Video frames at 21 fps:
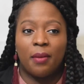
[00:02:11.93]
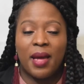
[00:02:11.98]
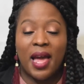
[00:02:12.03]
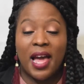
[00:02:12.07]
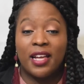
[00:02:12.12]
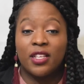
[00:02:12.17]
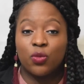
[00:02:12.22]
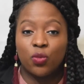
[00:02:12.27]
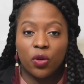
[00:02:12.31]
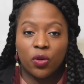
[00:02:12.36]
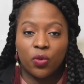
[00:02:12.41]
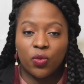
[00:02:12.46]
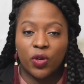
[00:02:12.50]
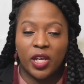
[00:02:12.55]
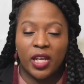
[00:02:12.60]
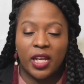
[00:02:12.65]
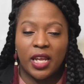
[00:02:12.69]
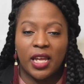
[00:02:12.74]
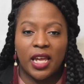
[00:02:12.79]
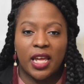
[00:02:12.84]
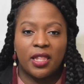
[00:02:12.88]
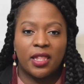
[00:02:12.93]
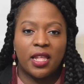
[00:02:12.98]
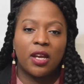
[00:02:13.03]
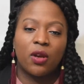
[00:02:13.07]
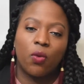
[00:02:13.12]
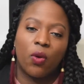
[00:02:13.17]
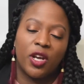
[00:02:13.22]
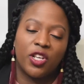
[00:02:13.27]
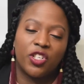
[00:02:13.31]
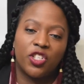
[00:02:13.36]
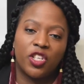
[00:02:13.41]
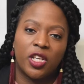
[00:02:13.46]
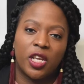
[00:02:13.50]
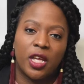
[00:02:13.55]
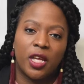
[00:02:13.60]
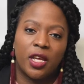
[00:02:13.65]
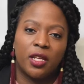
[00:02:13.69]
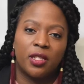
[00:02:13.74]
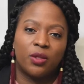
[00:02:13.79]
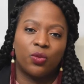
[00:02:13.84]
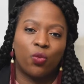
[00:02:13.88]
as we're reading, and that question
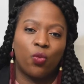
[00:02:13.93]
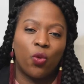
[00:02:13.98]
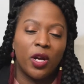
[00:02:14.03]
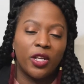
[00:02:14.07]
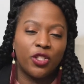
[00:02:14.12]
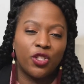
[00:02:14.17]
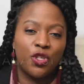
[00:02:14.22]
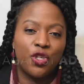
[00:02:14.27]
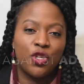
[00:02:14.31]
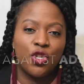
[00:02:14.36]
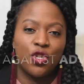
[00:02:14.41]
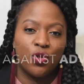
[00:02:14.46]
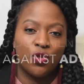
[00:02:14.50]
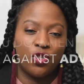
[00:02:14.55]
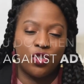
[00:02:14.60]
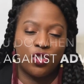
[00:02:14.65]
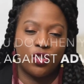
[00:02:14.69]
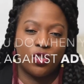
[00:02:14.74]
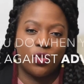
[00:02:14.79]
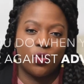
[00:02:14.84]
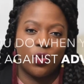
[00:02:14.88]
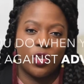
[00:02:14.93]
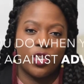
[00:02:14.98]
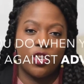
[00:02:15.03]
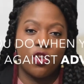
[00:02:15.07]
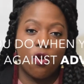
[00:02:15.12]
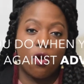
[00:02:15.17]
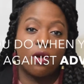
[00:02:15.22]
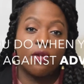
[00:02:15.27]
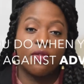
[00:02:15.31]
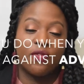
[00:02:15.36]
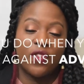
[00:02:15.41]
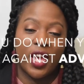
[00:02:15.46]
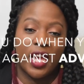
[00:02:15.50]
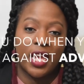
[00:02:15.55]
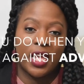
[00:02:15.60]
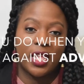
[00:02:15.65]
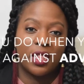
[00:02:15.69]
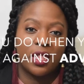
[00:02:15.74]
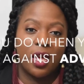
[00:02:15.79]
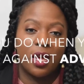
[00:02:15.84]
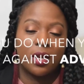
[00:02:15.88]
is, what do you do when your
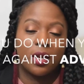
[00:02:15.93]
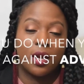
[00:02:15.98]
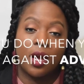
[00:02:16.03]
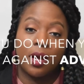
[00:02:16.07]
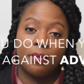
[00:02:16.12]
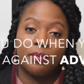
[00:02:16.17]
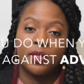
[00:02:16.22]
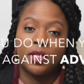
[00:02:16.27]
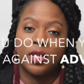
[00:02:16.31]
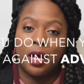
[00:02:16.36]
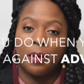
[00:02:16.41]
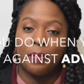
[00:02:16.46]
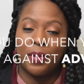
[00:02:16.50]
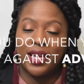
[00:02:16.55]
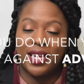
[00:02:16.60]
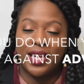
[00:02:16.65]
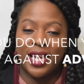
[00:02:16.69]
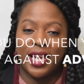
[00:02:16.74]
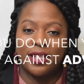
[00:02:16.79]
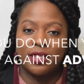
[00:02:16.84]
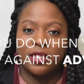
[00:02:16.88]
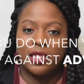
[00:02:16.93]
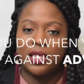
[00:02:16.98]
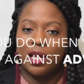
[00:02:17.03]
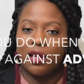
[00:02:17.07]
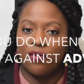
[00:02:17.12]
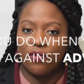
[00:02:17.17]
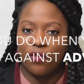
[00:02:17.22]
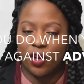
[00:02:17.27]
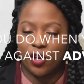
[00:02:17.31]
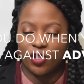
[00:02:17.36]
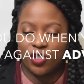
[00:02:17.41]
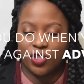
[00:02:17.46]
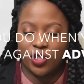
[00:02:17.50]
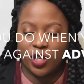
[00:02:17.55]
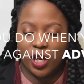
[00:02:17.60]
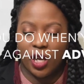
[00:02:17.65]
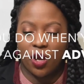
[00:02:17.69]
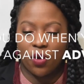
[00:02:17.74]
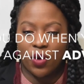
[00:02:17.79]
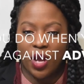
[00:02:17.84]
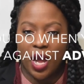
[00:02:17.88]
faith comes up against
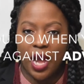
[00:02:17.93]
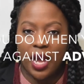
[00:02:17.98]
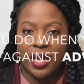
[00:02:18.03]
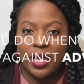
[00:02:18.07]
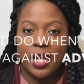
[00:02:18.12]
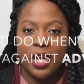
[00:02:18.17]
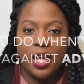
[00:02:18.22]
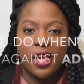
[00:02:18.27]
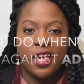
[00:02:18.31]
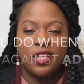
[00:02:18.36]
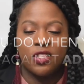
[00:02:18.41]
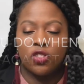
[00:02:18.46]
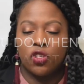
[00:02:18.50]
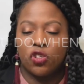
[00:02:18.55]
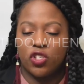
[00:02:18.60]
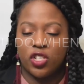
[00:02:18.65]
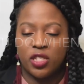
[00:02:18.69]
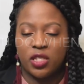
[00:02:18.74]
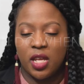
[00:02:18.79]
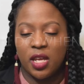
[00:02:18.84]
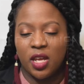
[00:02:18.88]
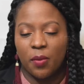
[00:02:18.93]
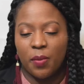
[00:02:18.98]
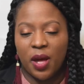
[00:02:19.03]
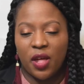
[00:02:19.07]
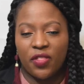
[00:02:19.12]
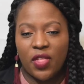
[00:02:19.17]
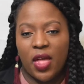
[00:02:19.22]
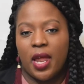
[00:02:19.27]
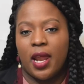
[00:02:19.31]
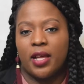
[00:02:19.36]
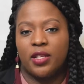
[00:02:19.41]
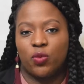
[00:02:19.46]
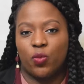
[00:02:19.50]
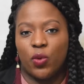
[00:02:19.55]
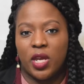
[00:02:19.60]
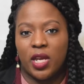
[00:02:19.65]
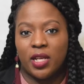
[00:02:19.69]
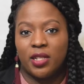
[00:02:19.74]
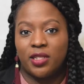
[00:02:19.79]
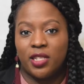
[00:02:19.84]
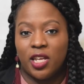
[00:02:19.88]
adversity, okay? So just think about that as
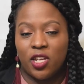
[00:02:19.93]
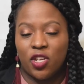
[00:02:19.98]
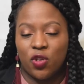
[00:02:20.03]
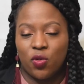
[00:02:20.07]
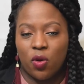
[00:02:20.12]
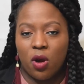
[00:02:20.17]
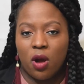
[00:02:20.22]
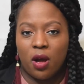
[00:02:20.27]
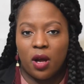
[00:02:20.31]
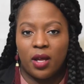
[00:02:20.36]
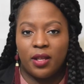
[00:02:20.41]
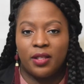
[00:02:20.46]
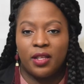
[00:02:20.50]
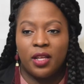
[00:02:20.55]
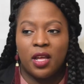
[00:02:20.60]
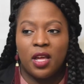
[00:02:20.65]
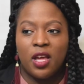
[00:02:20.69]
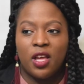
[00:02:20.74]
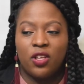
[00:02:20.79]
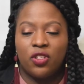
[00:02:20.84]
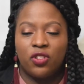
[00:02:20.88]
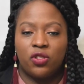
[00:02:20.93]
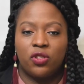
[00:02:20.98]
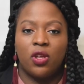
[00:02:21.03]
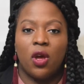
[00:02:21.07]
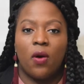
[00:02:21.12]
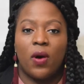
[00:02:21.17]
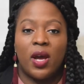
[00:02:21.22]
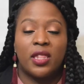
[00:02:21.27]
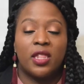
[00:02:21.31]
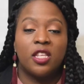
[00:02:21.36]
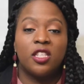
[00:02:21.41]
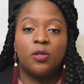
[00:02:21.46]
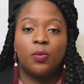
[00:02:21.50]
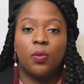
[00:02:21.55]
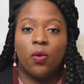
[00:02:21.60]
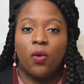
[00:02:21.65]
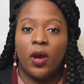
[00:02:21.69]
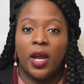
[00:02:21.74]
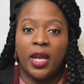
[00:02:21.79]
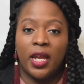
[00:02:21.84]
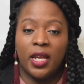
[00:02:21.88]
we continue on. So at this
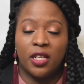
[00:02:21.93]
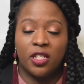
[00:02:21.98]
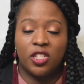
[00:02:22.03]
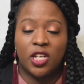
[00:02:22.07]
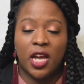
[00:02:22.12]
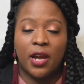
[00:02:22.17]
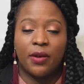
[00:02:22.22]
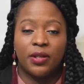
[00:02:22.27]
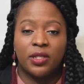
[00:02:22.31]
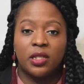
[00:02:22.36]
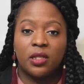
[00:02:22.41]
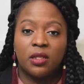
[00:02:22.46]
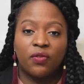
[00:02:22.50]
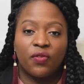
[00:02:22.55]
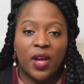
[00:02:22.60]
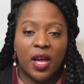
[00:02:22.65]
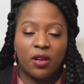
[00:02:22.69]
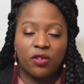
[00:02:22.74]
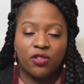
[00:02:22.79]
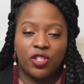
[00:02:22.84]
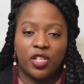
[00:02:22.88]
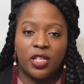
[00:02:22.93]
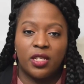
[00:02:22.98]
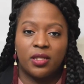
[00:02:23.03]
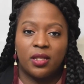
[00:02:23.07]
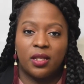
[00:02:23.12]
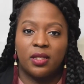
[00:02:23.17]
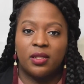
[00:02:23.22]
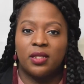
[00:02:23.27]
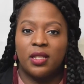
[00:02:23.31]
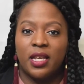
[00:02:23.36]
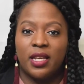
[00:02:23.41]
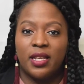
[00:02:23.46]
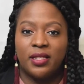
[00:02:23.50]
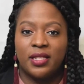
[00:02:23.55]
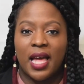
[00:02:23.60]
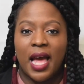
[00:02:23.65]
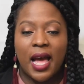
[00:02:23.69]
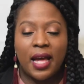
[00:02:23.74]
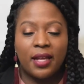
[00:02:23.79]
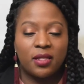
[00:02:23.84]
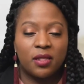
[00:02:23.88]
point, Jairus has found Jesus. He's
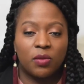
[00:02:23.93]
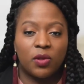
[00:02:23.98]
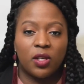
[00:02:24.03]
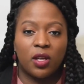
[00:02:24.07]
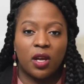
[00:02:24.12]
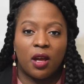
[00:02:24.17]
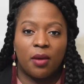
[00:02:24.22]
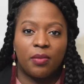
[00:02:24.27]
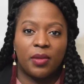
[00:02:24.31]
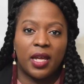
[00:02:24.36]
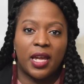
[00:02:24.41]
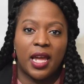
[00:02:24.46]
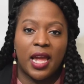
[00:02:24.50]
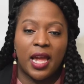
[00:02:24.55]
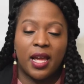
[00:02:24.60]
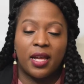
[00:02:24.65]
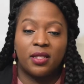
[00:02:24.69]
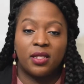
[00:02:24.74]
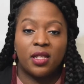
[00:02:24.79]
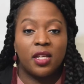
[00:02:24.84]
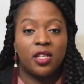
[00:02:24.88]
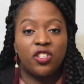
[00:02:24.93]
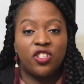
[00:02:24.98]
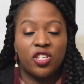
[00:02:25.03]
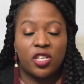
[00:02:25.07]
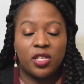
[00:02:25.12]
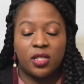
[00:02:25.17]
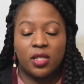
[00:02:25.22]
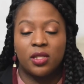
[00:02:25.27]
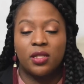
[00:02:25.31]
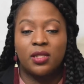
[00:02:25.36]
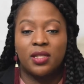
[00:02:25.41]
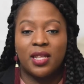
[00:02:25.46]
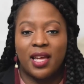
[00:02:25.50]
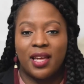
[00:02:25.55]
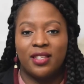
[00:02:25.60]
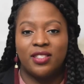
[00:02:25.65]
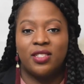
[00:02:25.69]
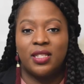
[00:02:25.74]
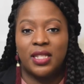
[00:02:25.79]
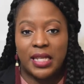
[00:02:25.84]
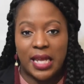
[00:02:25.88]
asked him to come lay hands, and Jesus
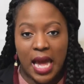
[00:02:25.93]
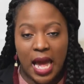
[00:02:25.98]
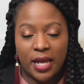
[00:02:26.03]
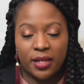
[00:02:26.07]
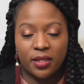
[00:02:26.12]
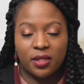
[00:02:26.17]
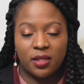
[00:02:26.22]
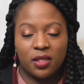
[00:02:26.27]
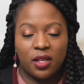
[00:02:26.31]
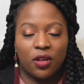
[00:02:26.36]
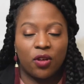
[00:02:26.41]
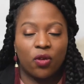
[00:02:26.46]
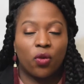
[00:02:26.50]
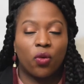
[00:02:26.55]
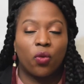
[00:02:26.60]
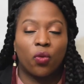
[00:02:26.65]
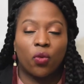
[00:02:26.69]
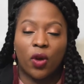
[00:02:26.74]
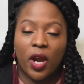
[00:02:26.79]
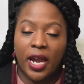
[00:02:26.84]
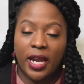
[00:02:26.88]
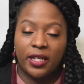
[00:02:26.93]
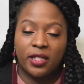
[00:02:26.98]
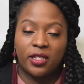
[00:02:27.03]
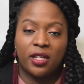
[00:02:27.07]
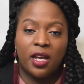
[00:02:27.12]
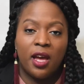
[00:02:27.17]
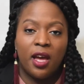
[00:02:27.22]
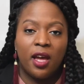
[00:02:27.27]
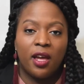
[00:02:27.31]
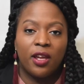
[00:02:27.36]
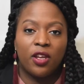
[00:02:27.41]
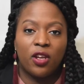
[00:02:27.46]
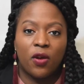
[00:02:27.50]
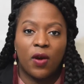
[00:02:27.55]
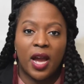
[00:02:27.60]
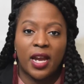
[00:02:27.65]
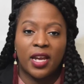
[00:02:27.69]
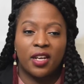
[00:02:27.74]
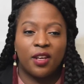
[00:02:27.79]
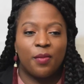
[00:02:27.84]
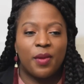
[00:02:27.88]
says, yes, great.
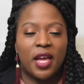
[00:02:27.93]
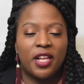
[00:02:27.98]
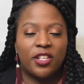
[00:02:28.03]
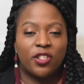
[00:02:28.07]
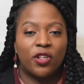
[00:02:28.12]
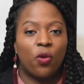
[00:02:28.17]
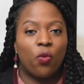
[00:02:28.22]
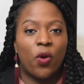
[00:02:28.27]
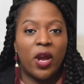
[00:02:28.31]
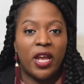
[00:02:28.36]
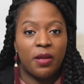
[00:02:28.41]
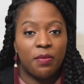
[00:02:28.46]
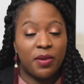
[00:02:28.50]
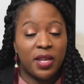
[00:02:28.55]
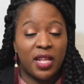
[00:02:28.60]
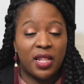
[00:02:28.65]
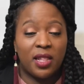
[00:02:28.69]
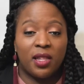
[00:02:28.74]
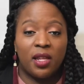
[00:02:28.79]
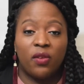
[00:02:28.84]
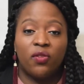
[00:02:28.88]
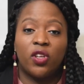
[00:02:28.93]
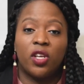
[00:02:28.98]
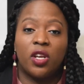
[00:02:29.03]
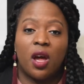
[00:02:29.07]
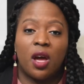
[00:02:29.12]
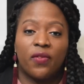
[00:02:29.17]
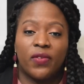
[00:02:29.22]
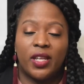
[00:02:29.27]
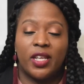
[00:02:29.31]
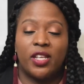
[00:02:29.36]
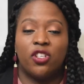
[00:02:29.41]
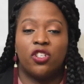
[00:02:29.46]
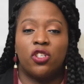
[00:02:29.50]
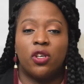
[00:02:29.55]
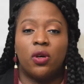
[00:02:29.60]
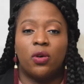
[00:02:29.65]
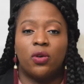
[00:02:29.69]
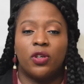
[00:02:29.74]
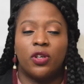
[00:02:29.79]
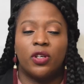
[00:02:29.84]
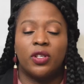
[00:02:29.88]
I can imagine a weight being lifted off of his
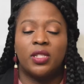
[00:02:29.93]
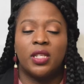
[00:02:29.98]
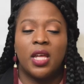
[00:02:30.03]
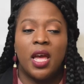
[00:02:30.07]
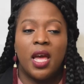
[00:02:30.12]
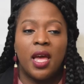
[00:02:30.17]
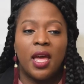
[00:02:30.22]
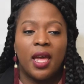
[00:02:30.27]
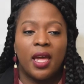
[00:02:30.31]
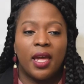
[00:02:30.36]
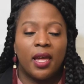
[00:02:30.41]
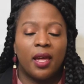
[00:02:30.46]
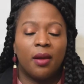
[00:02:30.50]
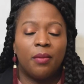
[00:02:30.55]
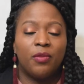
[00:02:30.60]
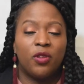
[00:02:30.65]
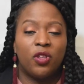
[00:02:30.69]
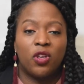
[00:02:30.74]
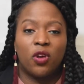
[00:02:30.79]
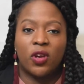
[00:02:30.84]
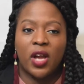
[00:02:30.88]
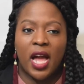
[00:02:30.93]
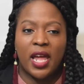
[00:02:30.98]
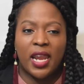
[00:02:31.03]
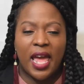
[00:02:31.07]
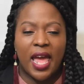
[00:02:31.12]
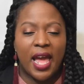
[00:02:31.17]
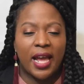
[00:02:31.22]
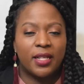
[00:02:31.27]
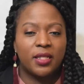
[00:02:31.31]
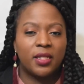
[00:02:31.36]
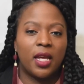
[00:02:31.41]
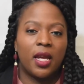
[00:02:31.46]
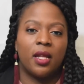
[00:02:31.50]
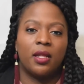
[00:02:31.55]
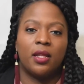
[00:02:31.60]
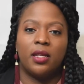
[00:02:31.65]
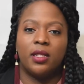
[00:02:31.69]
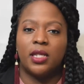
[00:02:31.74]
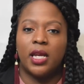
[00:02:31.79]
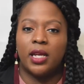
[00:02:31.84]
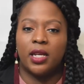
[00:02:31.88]
shoulders, him, kind of
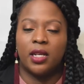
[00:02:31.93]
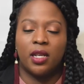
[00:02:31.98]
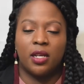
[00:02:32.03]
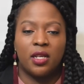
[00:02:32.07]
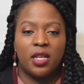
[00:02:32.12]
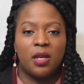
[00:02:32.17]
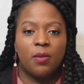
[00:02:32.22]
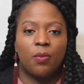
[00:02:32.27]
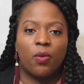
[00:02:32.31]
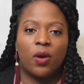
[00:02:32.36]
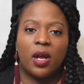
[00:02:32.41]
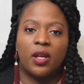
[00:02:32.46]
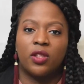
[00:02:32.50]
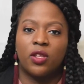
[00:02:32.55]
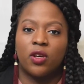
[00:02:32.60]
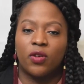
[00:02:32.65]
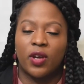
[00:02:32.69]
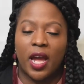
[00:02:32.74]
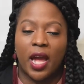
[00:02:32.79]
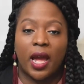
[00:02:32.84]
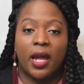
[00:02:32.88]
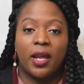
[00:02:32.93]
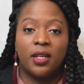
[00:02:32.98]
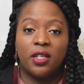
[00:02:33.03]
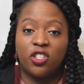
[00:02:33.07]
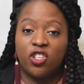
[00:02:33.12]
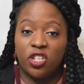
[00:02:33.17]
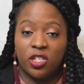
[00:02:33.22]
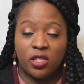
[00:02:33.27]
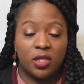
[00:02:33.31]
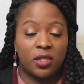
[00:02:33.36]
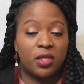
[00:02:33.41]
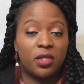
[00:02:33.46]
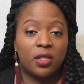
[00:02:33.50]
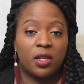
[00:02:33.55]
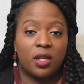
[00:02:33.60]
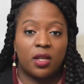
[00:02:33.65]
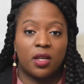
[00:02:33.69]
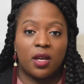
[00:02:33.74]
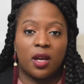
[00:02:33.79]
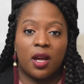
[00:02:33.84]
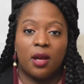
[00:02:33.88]
exhaling, taking a deep breath. Okay, Jesus is
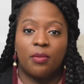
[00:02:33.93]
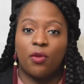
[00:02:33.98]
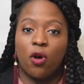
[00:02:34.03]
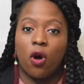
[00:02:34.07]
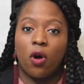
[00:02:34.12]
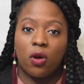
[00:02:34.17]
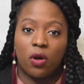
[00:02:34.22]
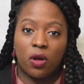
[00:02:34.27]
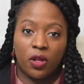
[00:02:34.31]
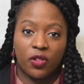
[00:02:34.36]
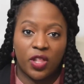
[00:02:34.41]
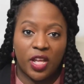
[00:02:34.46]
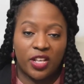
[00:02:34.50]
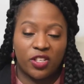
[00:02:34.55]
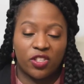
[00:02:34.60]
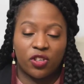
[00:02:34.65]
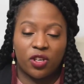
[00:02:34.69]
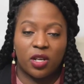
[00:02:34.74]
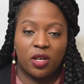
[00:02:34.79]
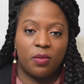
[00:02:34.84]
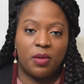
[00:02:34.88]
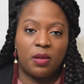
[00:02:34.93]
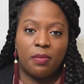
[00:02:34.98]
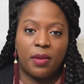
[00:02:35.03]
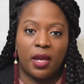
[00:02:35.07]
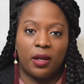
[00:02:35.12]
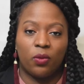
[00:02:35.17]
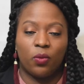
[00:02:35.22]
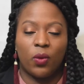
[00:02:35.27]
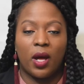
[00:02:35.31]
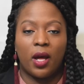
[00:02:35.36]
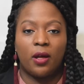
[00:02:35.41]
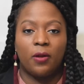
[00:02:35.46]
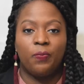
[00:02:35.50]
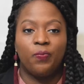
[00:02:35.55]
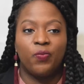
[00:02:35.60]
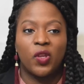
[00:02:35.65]
going to come. All things are going to be made well.